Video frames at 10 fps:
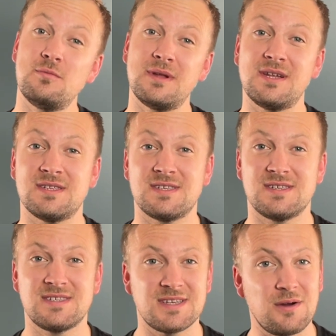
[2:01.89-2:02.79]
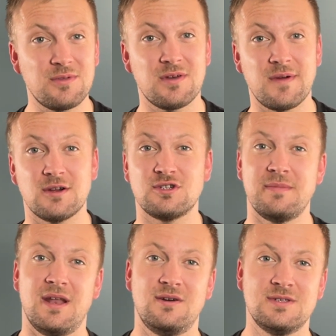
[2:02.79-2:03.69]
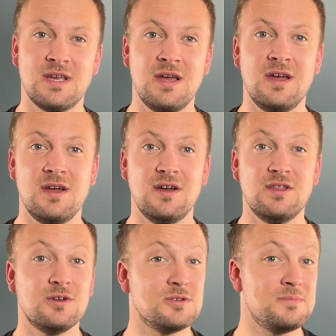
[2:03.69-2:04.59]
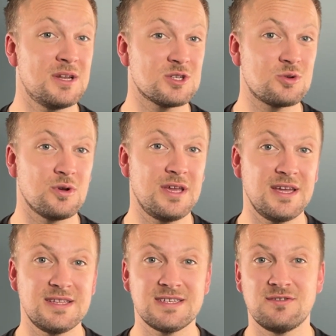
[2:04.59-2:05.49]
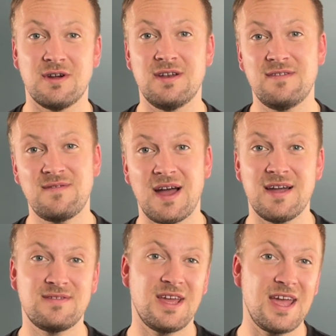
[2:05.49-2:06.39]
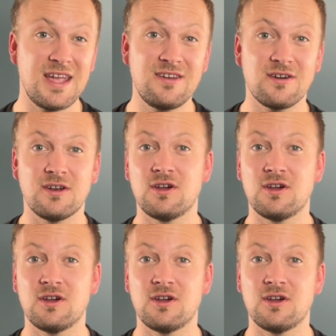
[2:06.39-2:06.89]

minutes south of Airdrie Meadows. Those middle school kids, grade 5 to 8, are going to